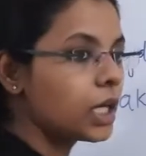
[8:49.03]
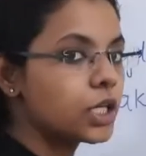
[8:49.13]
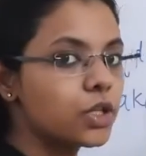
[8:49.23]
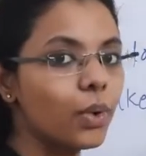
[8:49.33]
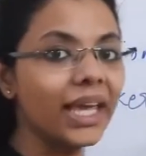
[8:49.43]

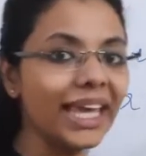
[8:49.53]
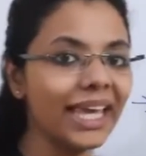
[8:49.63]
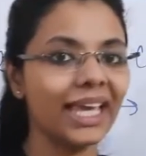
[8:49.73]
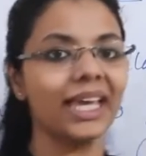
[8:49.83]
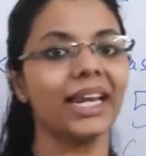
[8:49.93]
So
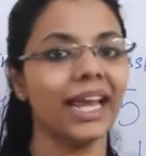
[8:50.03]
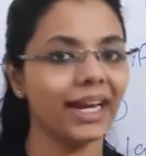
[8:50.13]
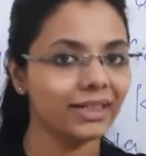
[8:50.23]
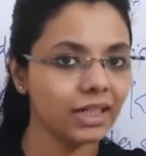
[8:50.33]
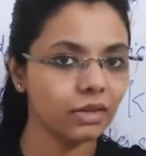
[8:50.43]
he
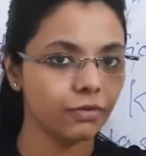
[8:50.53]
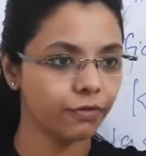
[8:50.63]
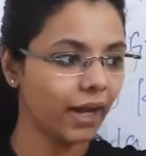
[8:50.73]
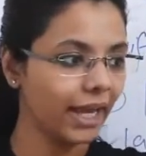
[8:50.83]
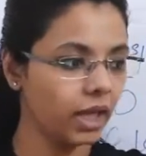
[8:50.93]
created
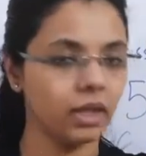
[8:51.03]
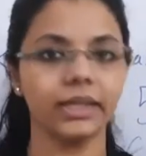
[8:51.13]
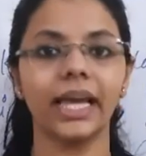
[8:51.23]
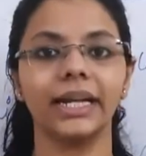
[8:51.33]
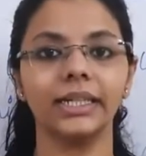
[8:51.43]
5
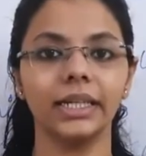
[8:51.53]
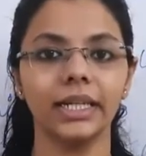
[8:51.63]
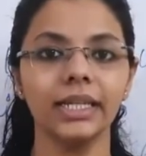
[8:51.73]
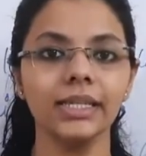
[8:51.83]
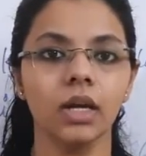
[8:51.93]

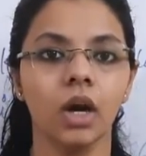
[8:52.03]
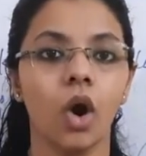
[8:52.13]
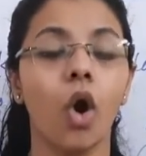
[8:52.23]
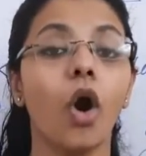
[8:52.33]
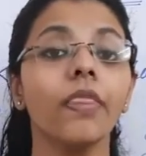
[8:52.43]
categories
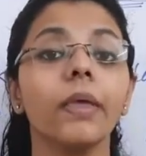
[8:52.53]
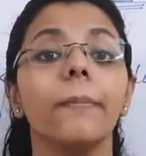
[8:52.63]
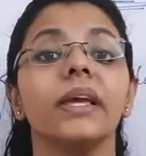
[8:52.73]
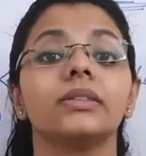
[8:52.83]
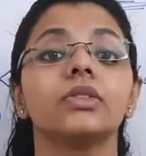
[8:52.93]
on the
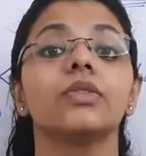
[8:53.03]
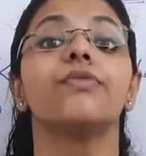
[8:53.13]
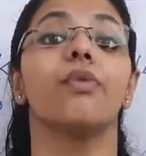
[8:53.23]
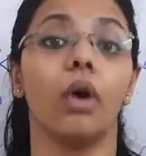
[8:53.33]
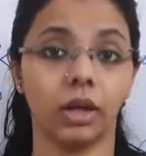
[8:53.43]
basis of
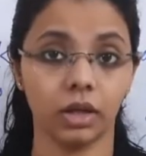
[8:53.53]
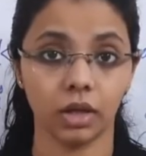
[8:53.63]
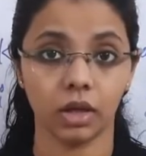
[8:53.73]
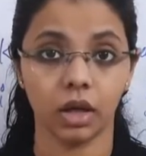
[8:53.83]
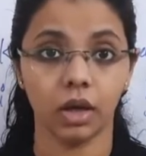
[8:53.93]
what?
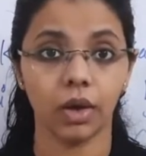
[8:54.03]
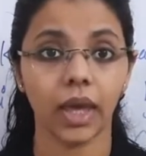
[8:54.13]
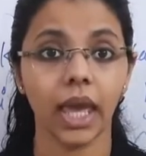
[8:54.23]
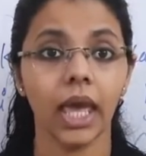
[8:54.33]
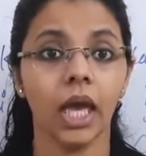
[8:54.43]

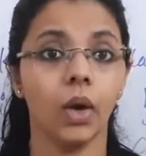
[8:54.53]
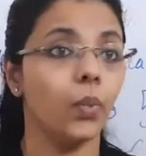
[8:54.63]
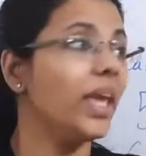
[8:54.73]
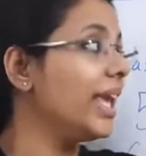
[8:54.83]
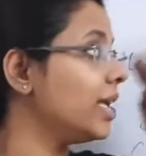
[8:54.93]
Okay,
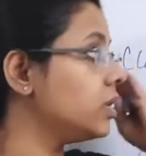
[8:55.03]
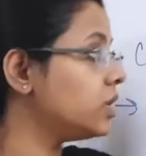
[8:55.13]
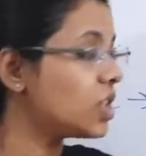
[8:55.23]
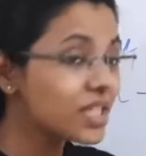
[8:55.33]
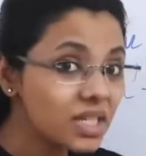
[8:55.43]
we
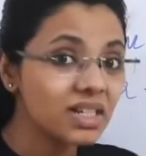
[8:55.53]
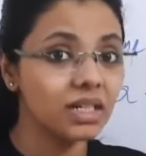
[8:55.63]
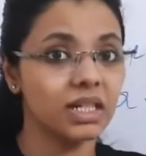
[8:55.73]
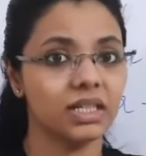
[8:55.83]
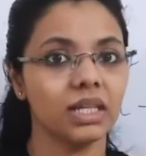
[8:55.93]
just
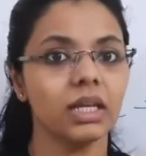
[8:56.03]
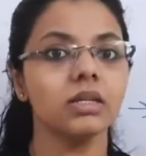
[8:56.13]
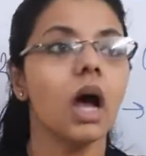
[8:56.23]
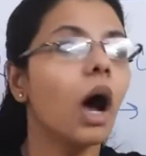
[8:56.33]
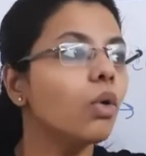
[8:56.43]
discussed
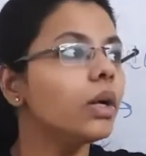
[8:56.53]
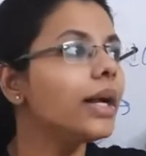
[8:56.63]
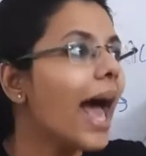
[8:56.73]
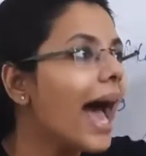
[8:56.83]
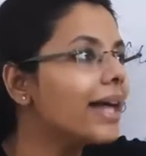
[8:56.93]
how
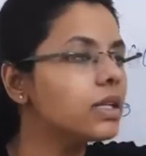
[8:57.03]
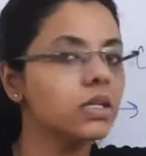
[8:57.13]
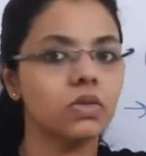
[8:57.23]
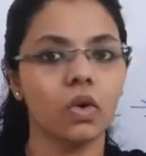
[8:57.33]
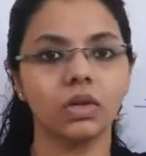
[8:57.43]
did
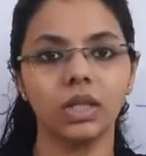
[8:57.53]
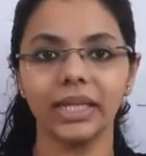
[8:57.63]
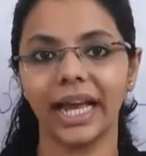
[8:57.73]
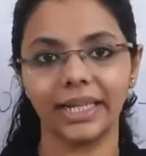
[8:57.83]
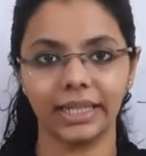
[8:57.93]
Aristotle
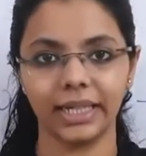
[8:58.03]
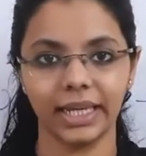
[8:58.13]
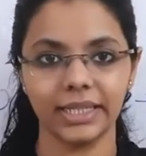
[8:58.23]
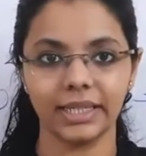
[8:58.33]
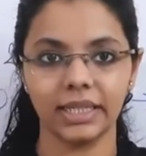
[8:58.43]

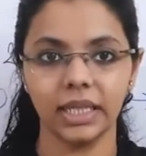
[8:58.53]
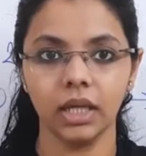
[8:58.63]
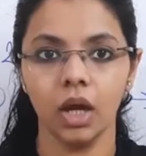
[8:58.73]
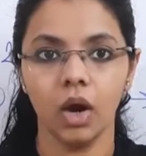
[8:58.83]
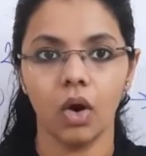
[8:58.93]
categorize
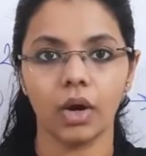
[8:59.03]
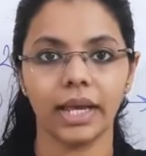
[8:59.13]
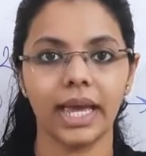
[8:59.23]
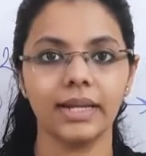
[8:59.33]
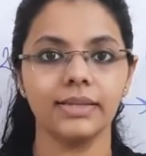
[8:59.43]
the
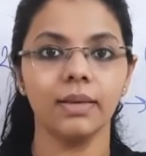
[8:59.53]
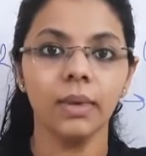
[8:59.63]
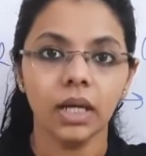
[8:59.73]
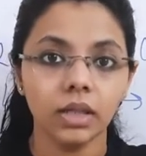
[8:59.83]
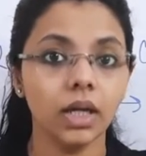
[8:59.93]

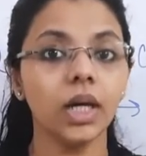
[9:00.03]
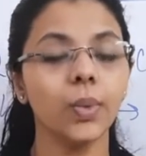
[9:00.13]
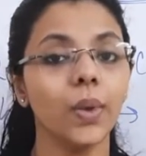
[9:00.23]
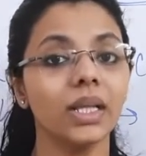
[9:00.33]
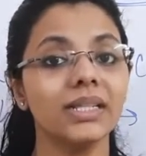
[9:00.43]
organism. Here
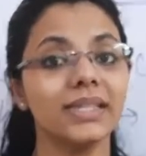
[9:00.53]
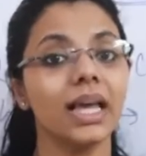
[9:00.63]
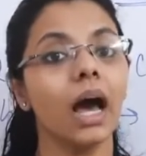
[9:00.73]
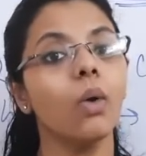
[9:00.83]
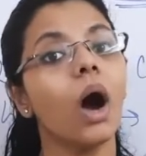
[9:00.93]
we will see
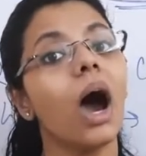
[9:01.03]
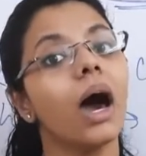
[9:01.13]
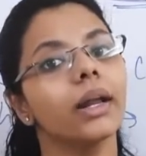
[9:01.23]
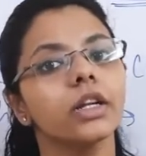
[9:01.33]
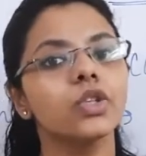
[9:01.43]
how
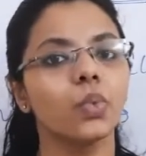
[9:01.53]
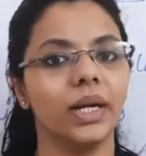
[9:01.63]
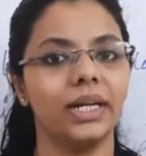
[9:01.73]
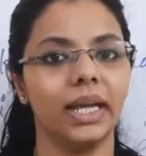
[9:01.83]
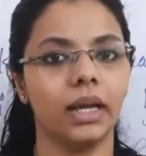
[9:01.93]
R.H.
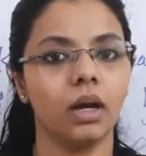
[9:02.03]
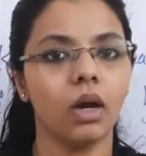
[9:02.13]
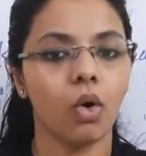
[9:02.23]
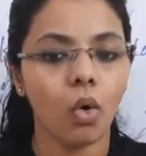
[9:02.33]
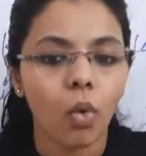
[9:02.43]
Whittaker,
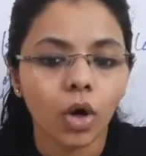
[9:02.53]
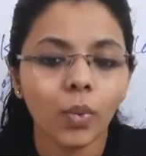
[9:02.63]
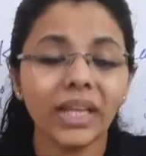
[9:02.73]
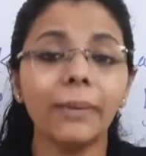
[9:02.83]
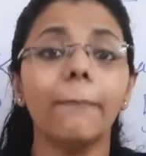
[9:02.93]
or what
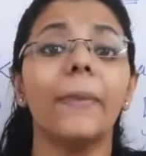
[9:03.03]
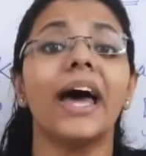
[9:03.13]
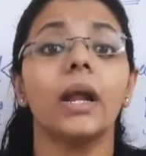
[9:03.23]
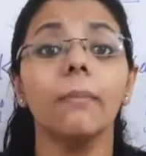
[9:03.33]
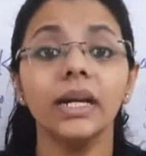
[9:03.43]
were the
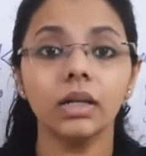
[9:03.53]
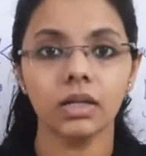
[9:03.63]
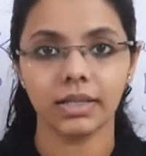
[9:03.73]
parameters